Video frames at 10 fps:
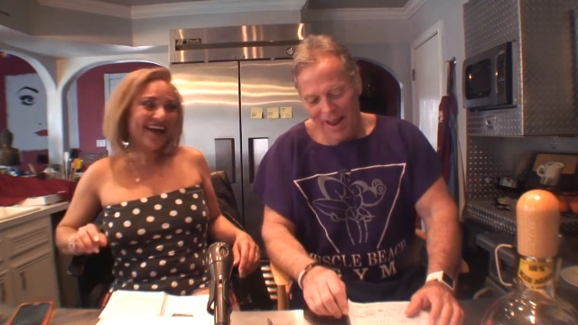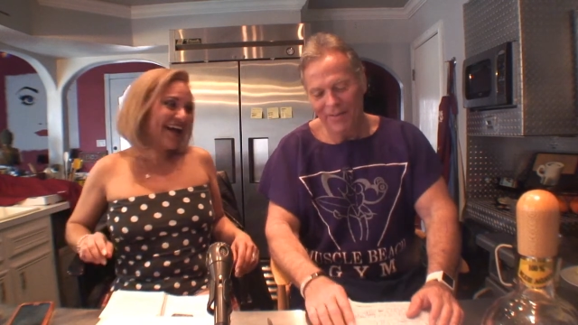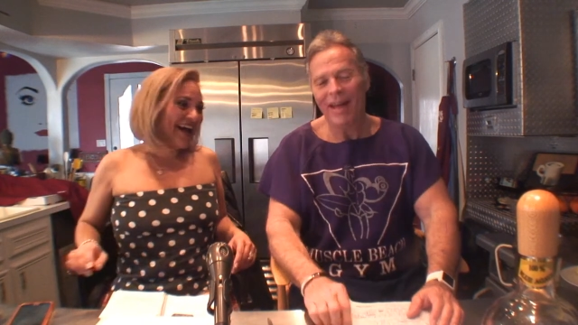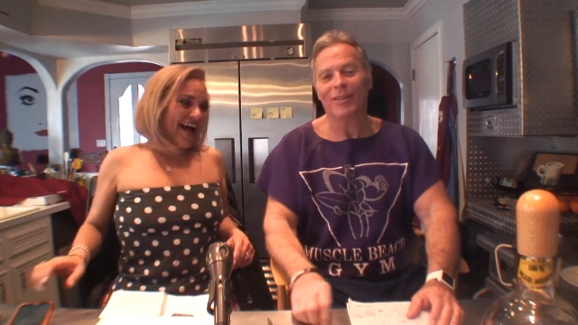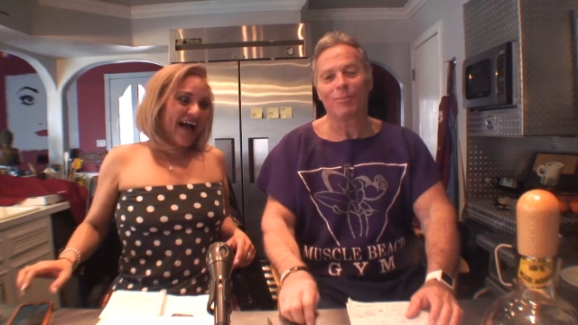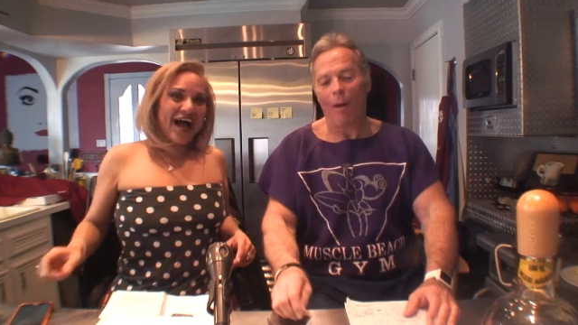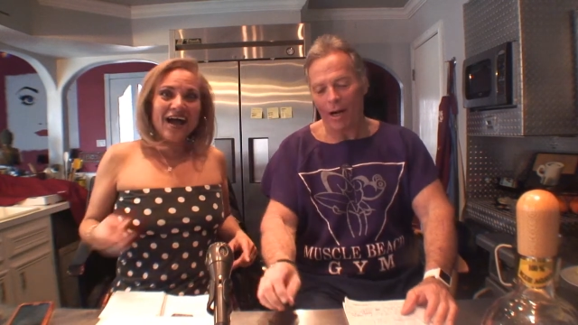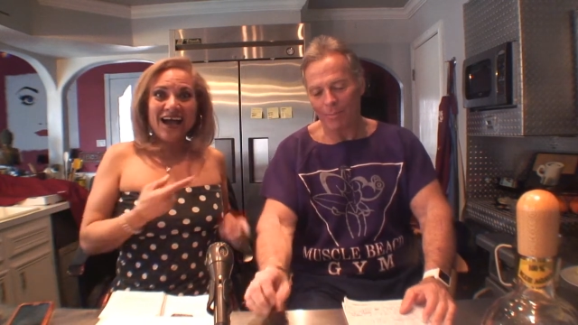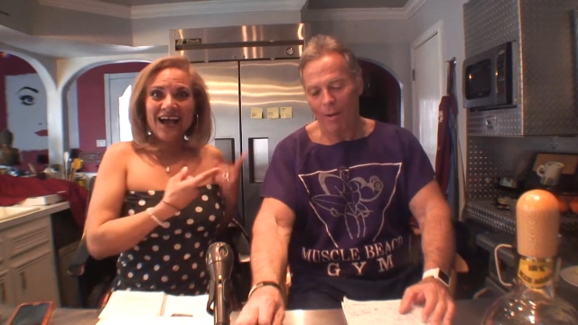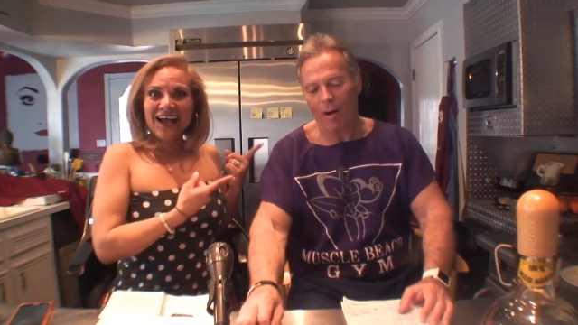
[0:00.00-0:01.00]
Speaker 1: now the sports
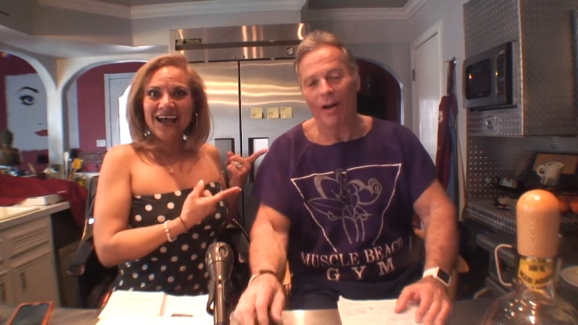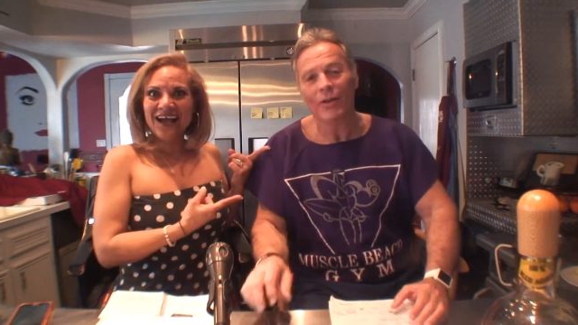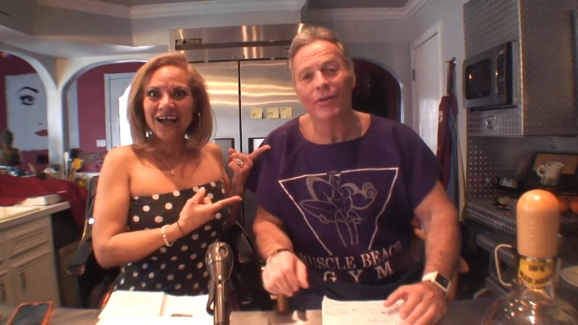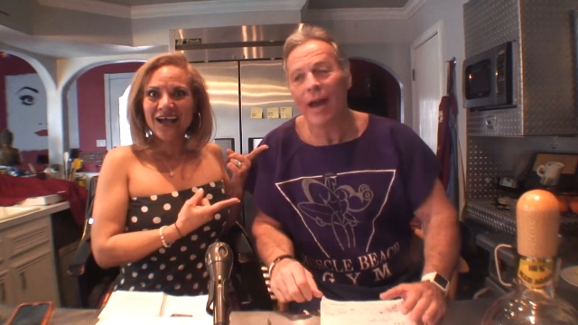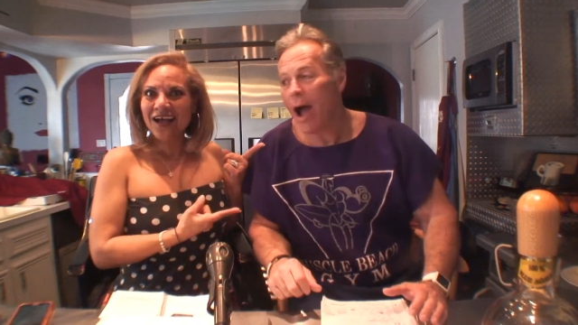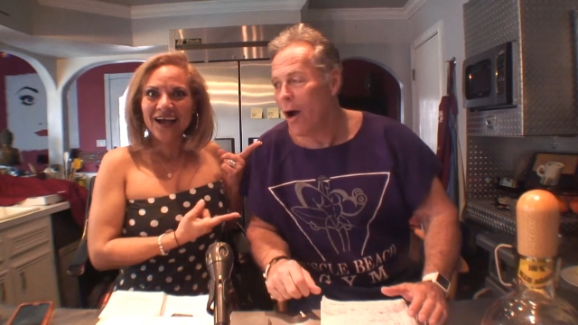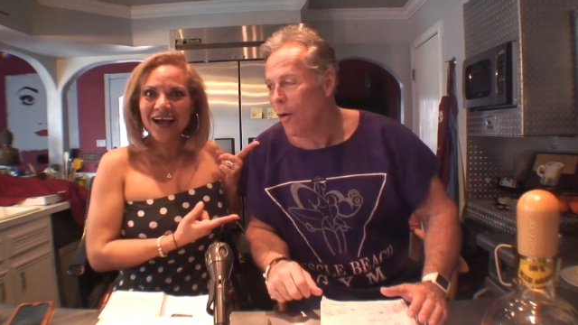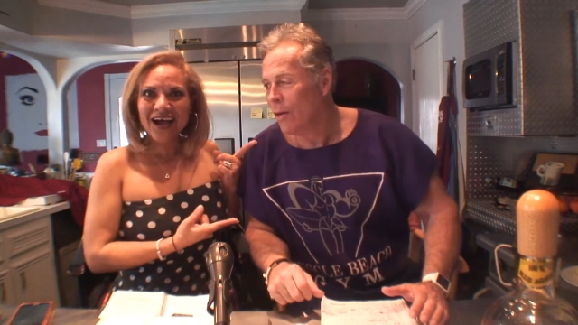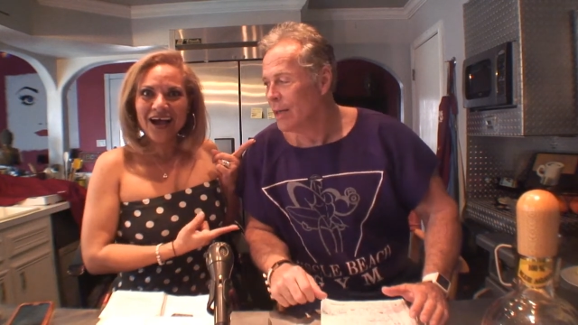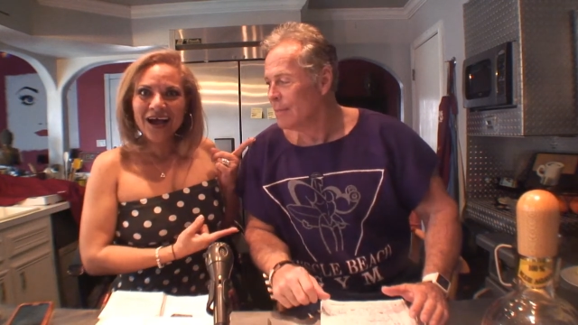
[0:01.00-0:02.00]
bar, you know,
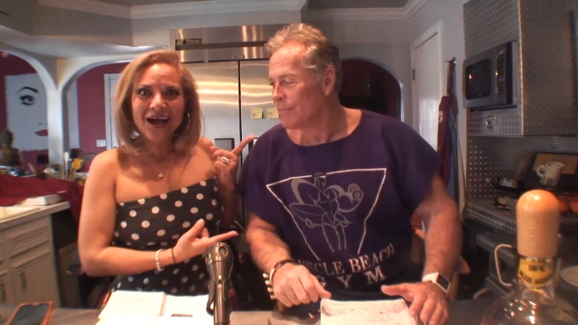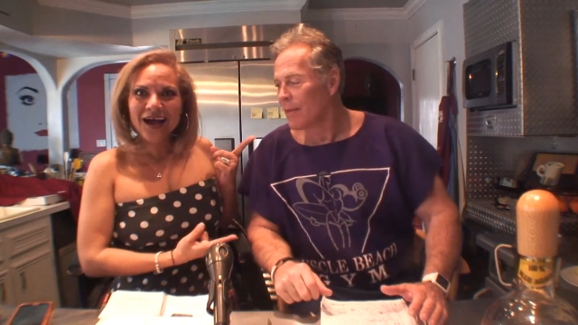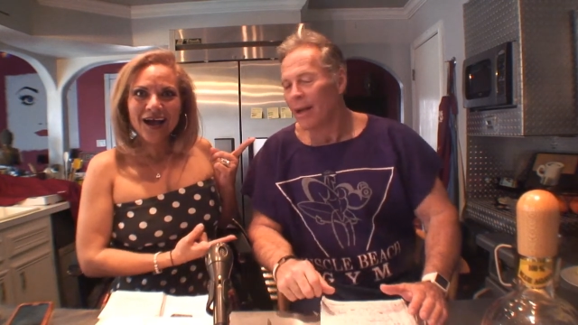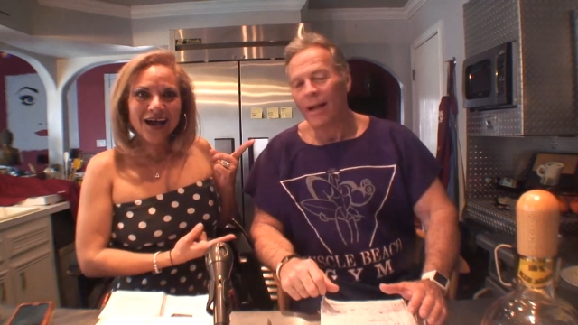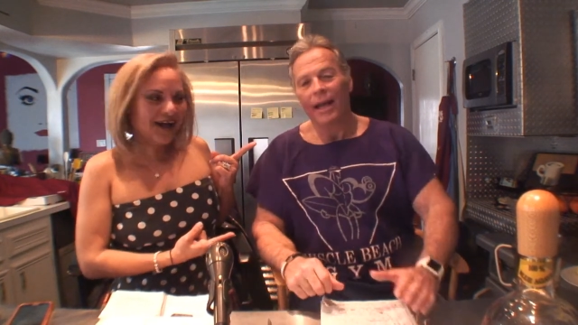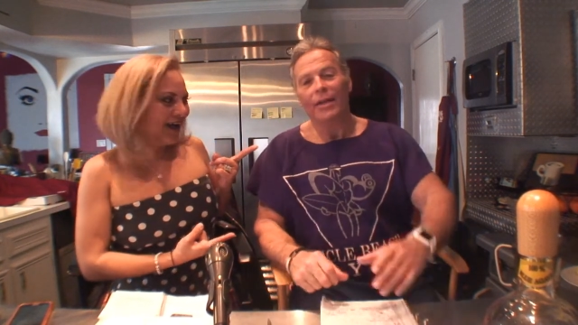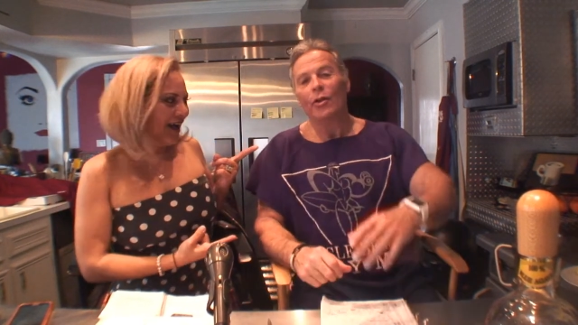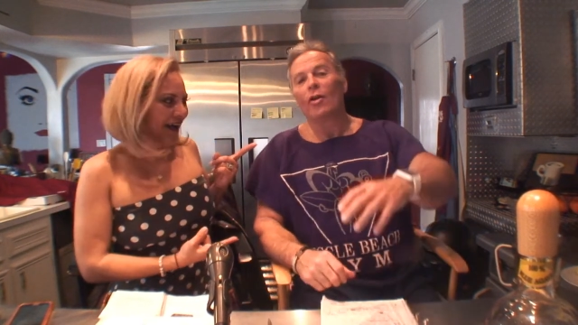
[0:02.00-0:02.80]
you're